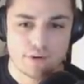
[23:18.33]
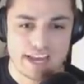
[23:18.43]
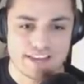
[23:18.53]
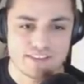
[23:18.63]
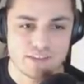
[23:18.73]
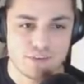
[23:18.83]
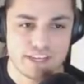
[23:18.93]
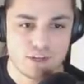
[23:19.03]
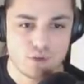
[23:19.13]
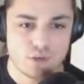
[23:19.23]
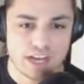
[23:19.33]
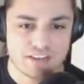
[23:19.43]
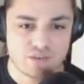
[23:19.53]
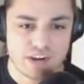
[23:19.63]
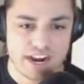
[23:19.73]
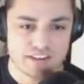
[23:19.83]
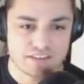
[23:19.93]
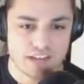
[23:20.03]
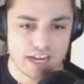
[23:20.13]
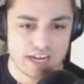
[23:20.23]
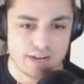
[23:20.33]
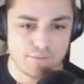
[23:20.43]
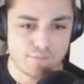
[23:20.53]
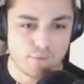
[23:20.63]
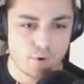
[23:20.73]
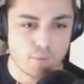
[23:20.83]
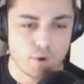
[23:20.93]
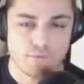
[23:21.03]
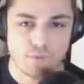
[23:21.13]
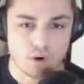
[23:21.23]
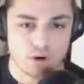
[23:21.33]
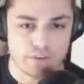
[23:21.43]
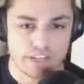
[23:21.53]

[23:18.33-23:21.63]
Addison Reed a new contract, uh, 4.4 over